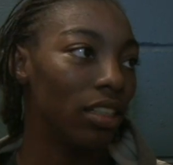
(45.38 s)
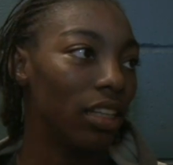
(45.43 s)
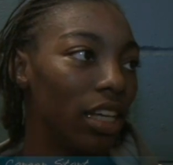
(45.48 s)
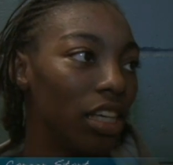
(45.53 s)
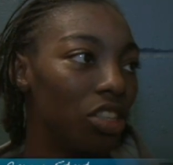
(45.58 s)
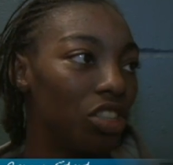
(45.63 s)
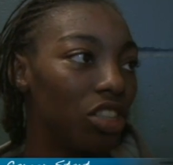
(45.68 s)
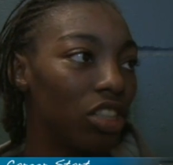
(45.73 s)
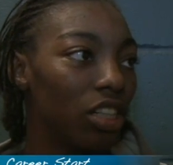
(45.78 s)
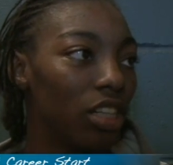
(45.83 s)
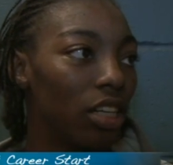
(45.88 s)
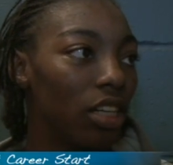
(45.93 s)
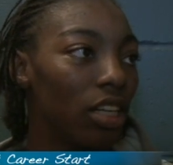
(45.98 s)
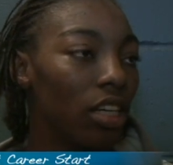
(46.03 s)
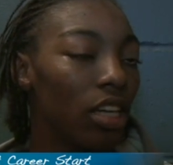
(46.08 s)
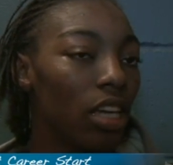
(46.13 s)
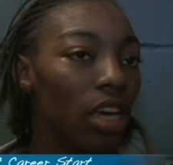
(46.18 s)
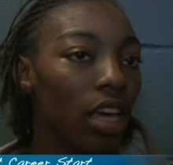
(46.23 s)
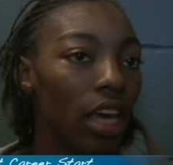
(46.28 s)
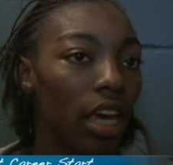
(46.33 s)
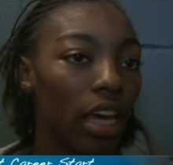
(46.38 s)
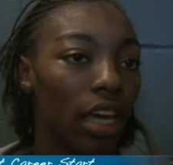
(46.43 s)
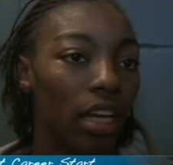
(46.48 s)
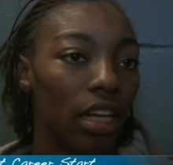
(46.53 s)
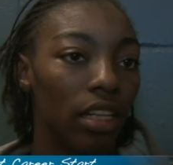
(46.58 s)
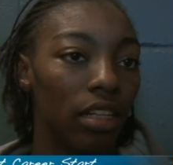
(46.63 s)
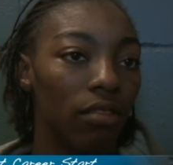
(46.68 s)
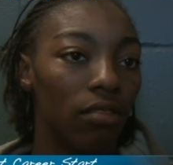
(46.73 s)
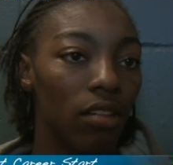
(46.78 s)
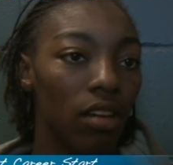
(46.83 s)
and Layshia,
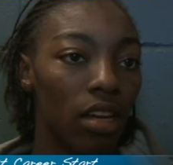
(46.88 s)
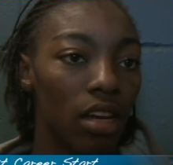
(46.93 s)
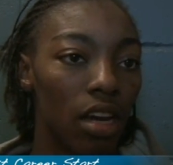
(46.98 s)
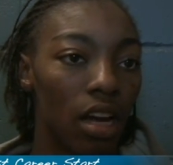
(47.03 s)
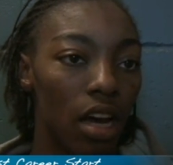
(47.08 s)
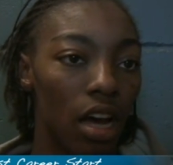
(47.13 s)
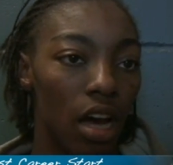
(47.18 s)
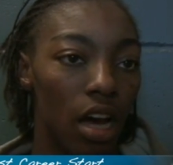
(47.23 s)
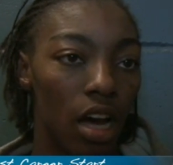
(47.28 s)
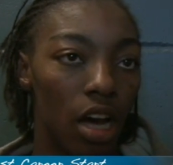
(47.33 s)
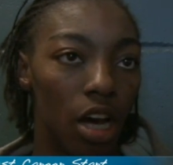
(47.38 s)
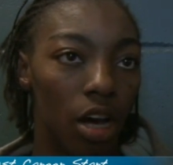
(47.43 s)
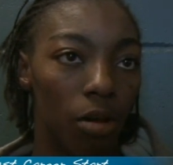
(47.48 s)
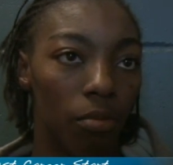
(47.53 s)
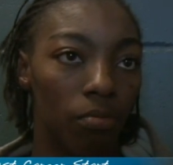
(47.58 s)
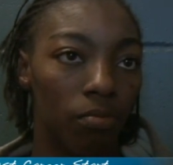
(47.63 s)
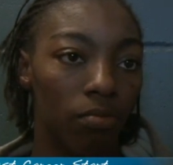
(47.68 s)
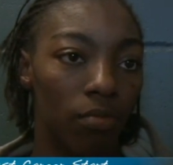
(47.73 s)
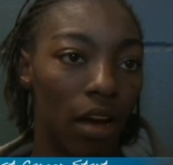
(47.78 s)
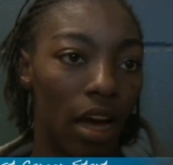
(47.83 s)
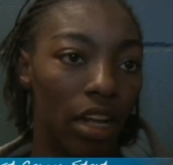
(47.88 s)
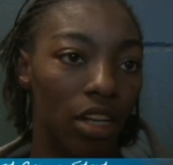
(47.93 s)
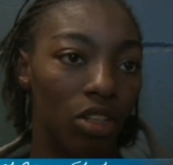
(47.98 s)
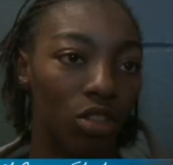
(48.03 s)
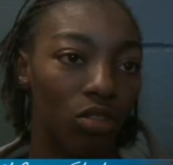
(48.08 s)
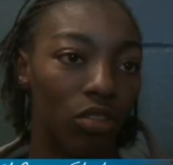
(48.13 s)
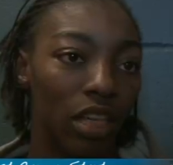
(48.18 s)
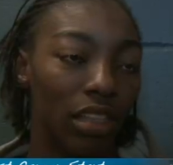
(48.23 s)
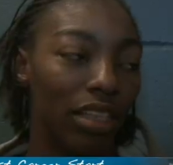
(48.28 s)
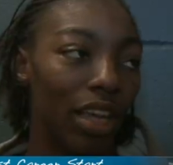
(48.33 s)
and um, I
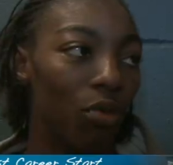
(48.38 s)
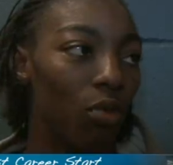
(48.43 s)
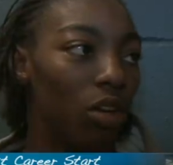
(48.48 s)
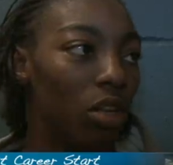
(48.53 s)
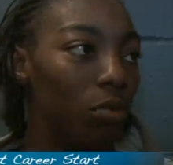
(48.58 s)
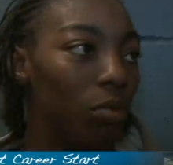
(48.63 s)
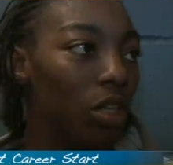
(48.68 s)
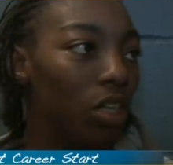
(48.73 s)
knew that they wanted